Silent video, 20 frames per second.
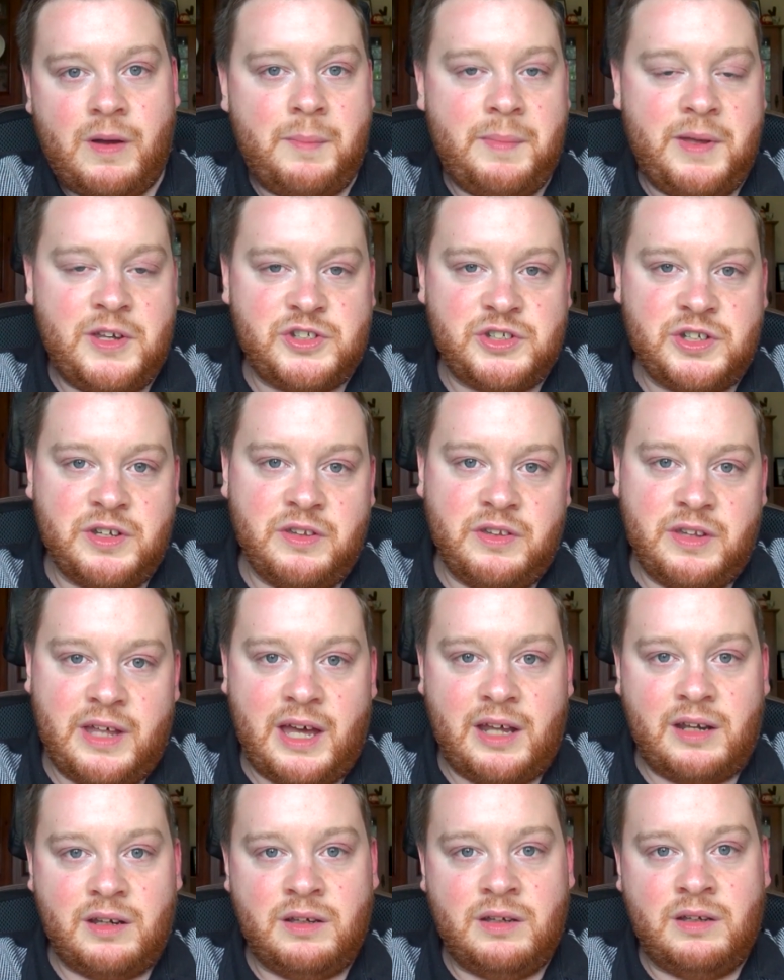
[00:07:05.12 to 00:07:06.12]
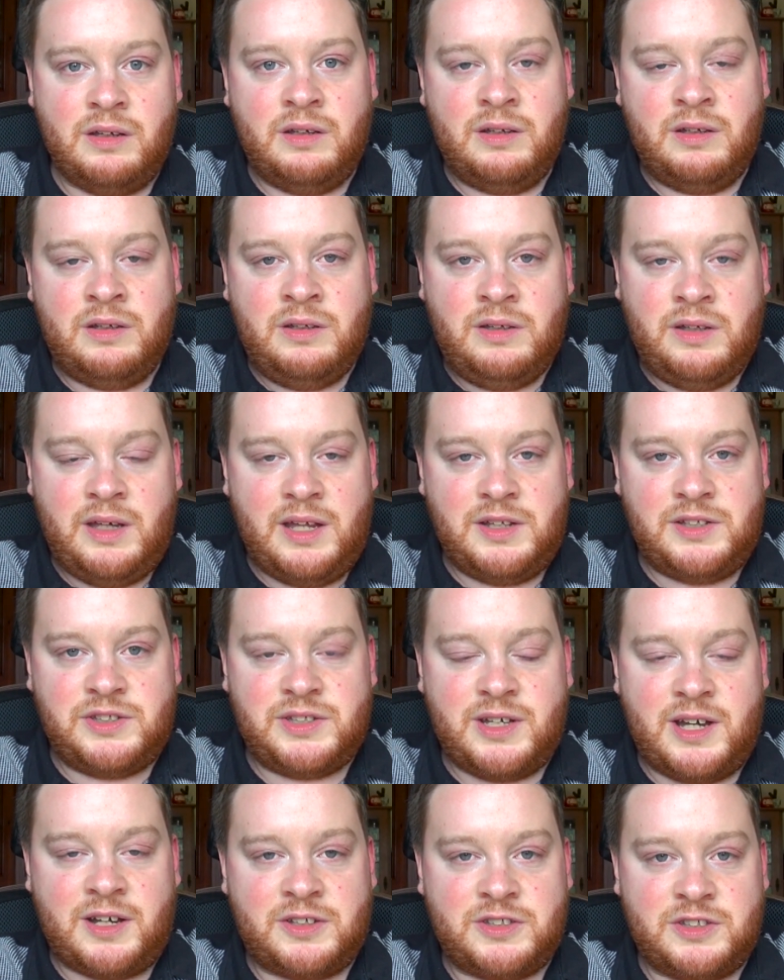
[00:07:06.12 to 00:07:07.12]
I mentioned that it
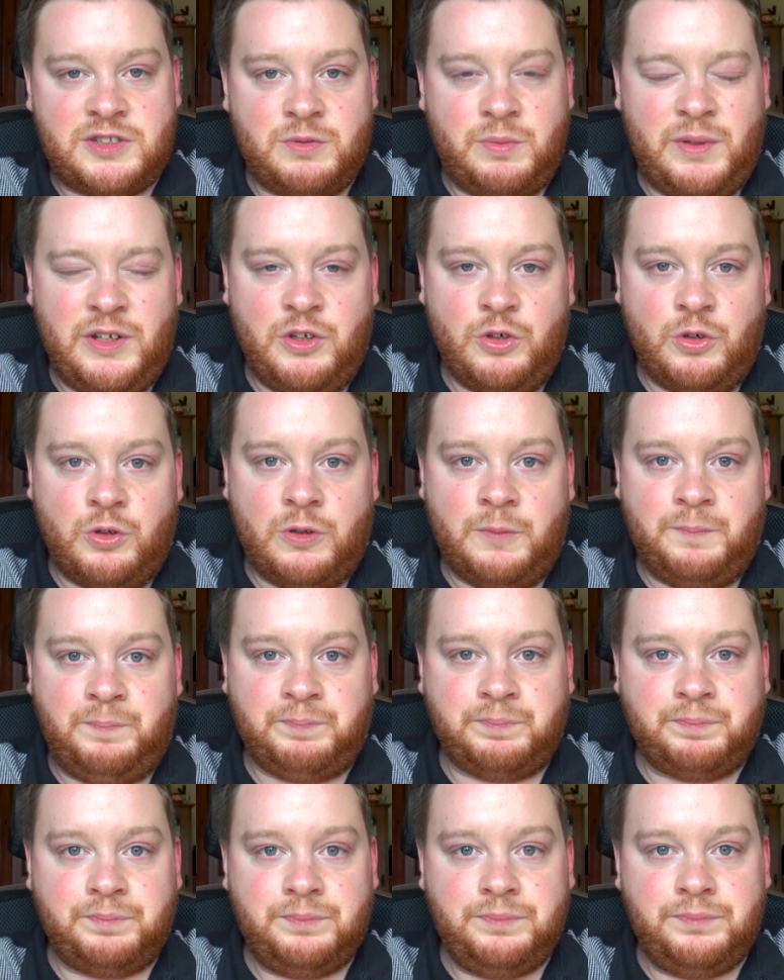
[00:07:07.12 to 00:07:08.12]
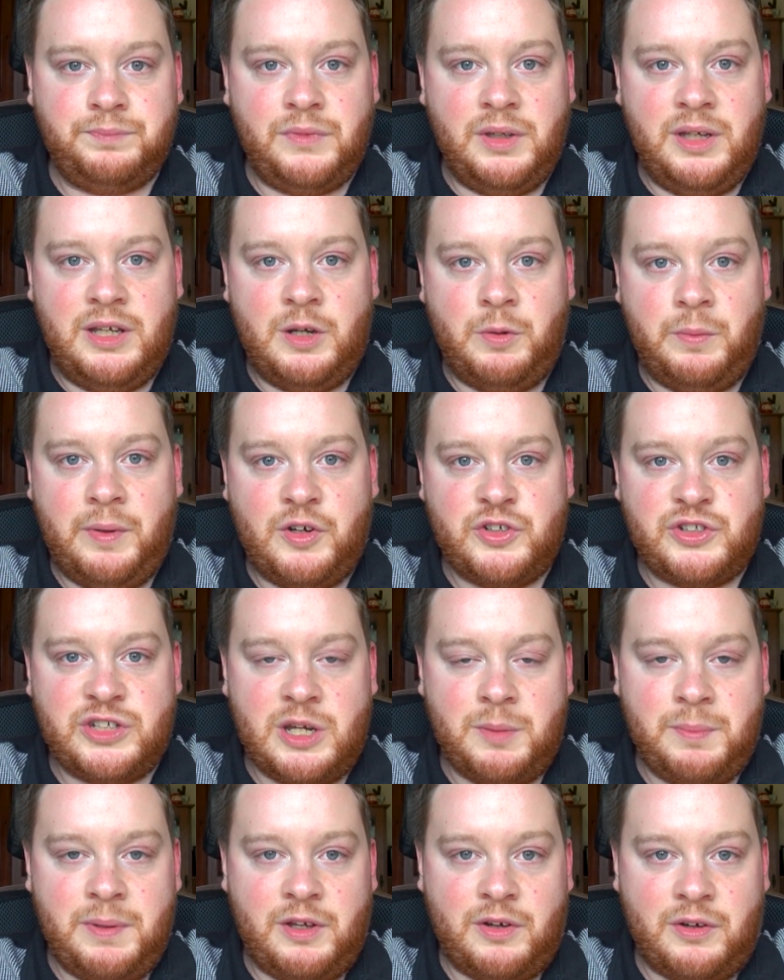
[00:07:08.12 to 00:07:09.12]
sucks when you're in a
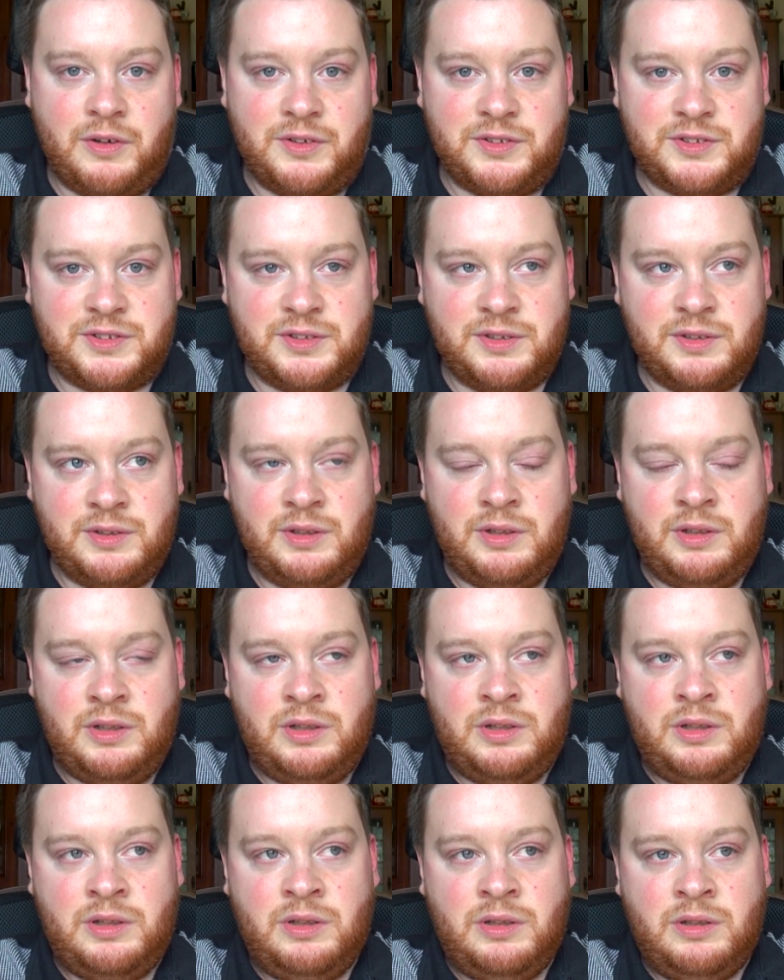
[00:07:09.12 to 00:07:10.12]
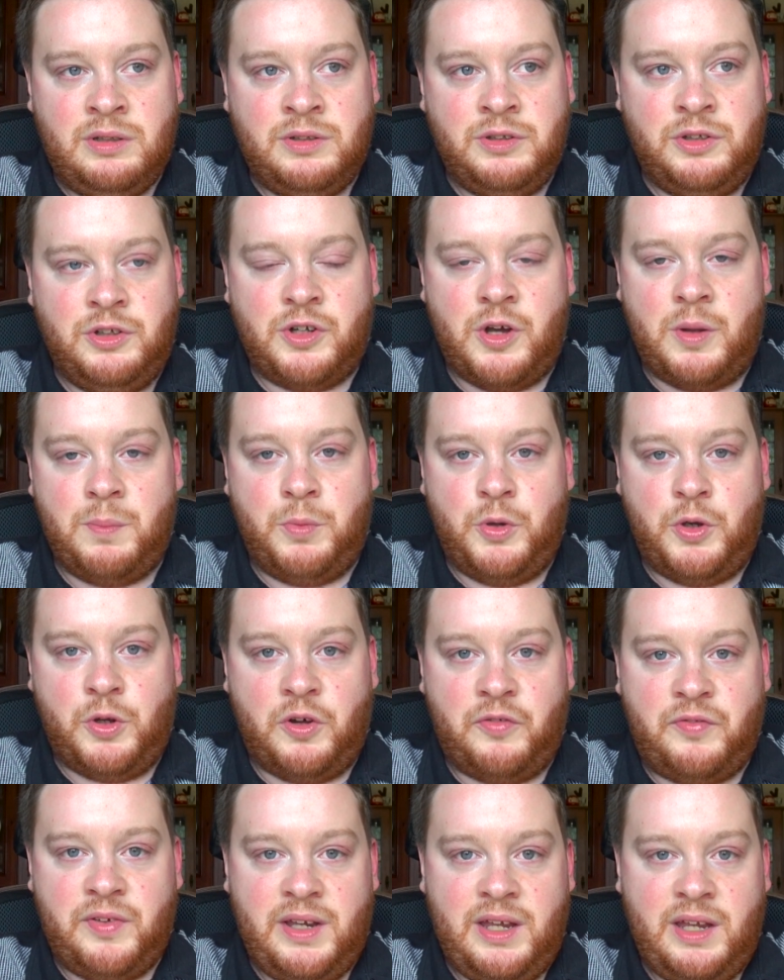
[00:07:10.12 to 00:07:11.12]
wheelchair because you don't burn
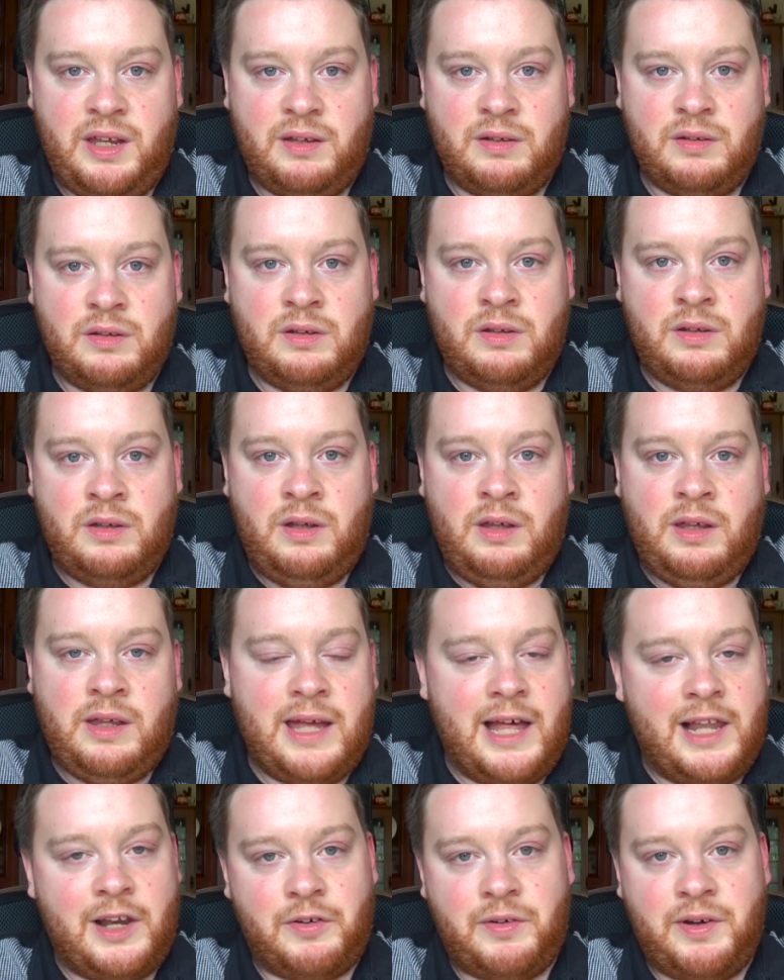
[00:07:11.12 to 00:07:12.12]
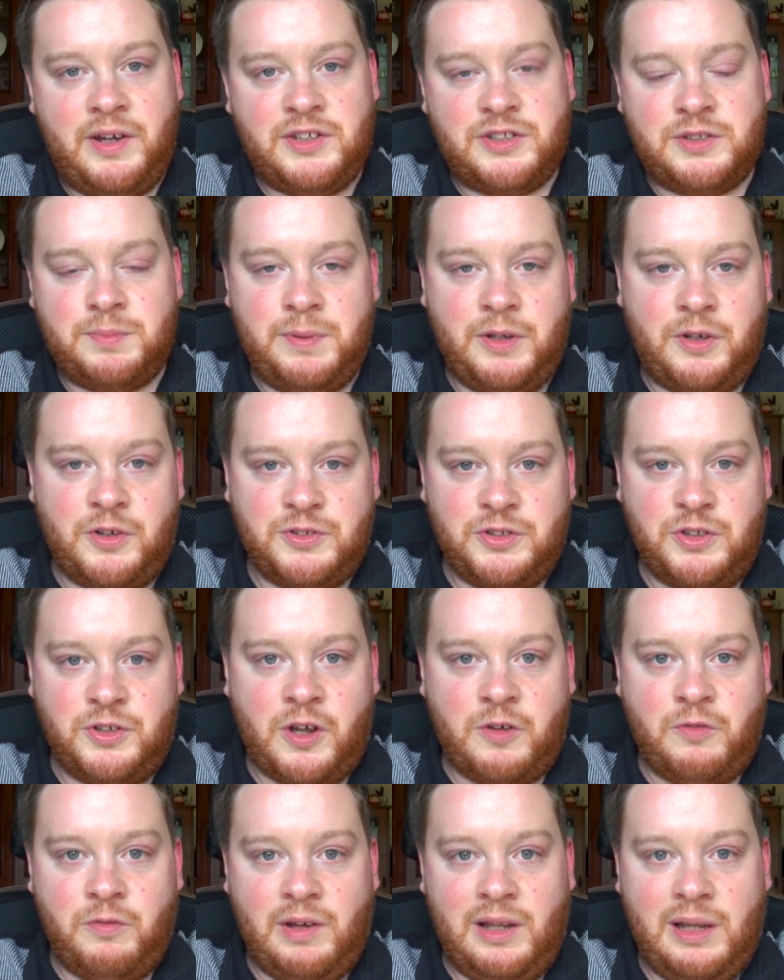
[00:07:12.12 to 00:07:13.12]
off any calories because you
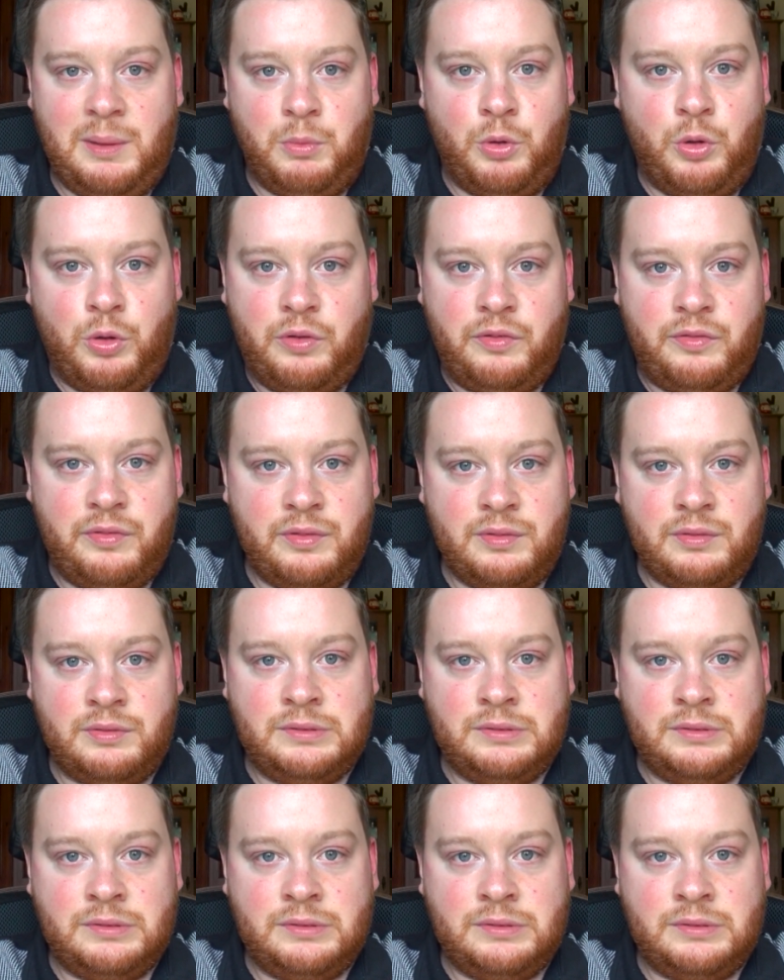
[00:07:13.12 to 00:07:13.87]
don't really move.